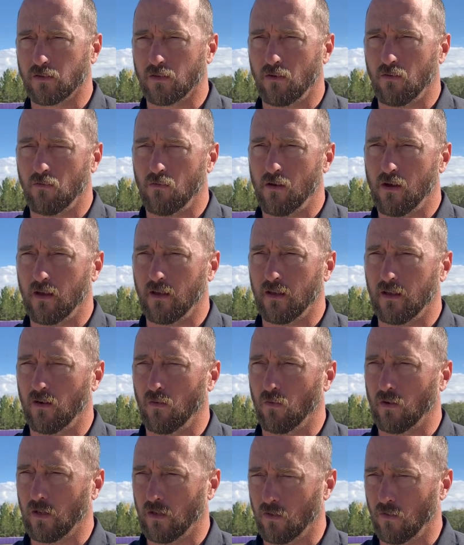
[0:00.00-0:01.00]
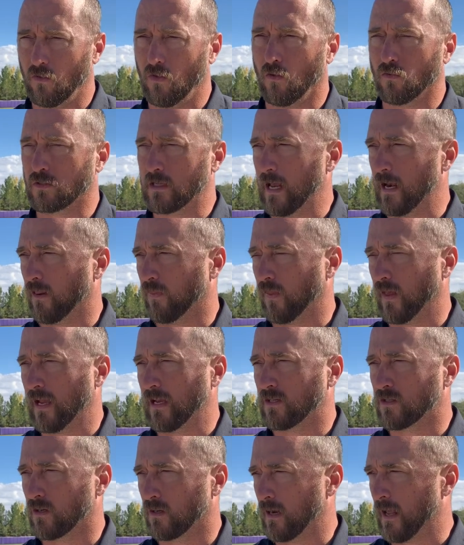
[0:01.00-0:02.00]
So, uh, you know, when you do those kind of
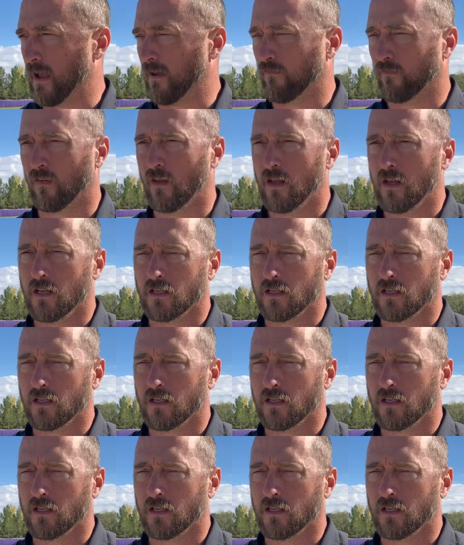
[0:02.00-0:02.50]
things, you're going to have